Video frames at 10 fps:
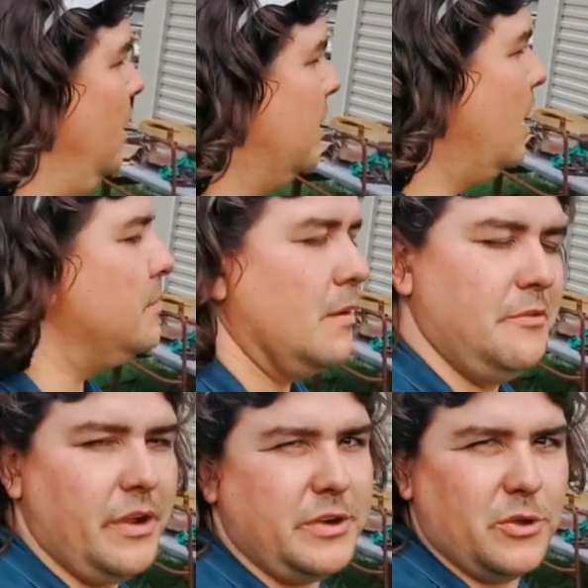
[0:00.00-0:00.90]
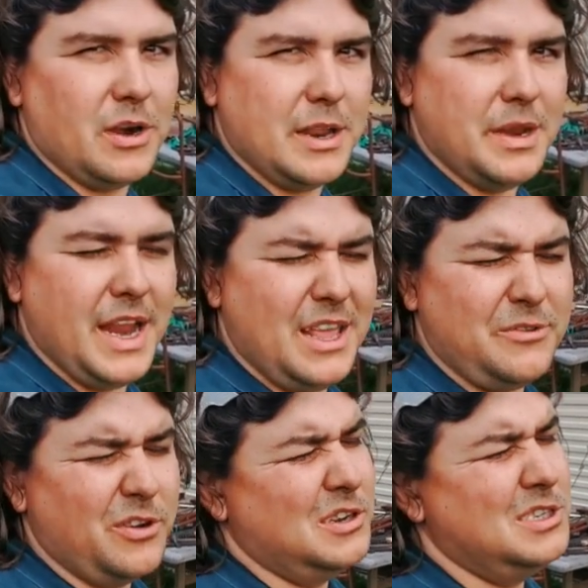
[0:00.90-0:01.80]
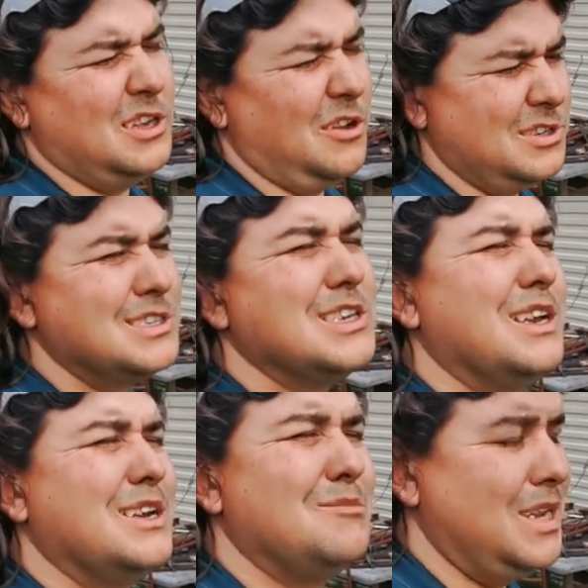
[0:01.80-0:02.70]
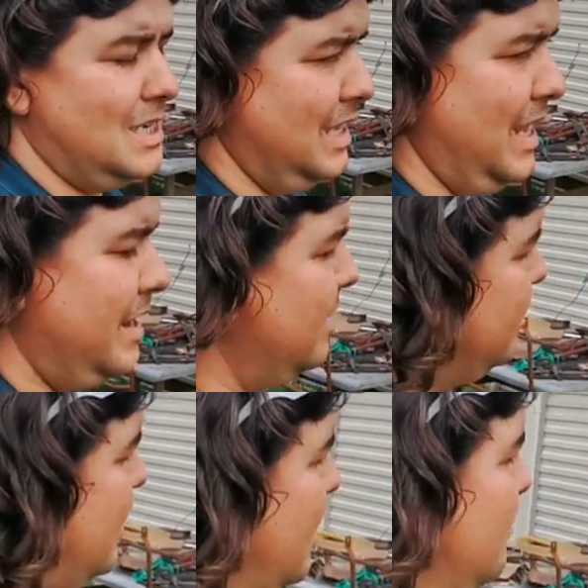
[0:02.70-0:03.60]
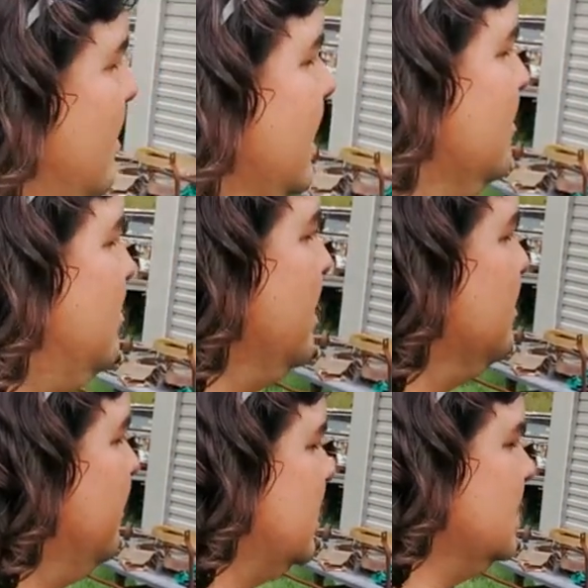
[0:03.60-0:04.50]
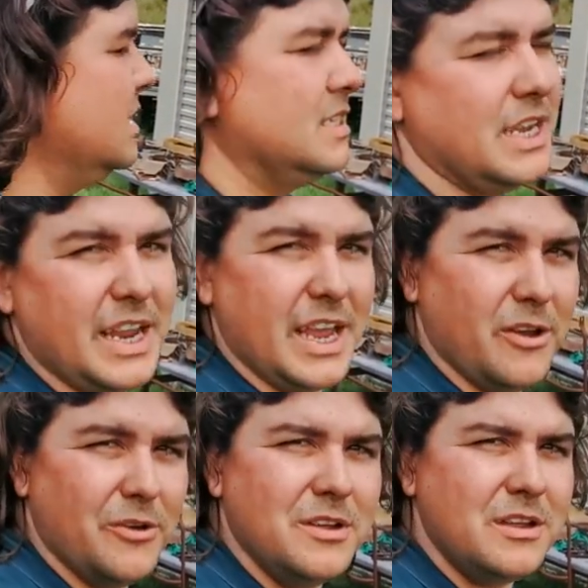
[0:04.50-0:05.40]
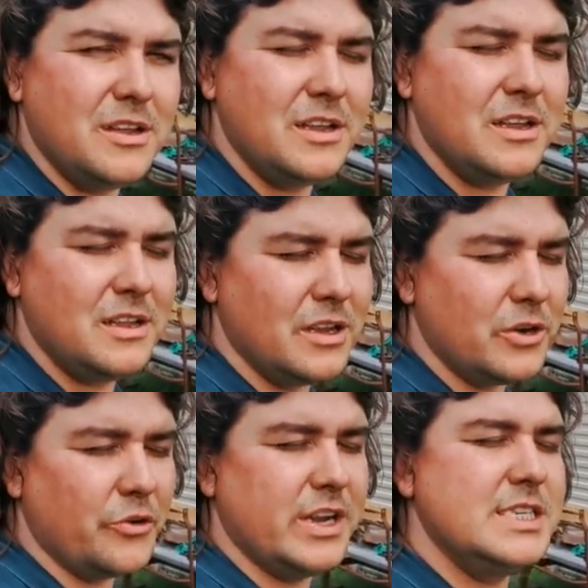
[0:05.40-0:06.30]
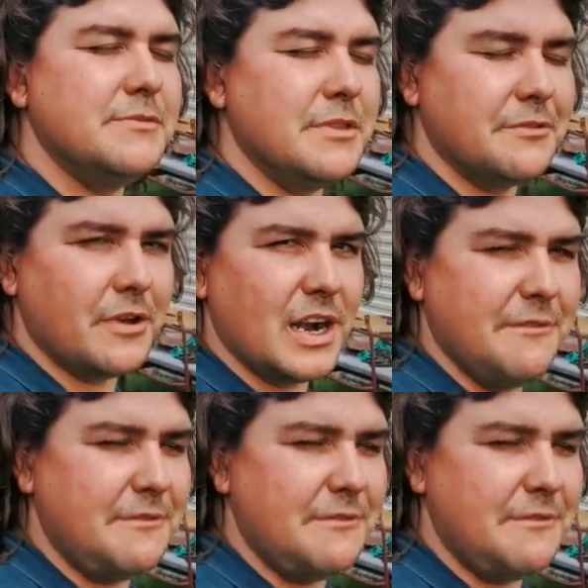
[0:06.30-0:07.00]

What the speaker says: and I open up the front door to let a bit of air through. She's hot as a son bitch in there, and I don't know if many of you people have actually seen how aggressive the front of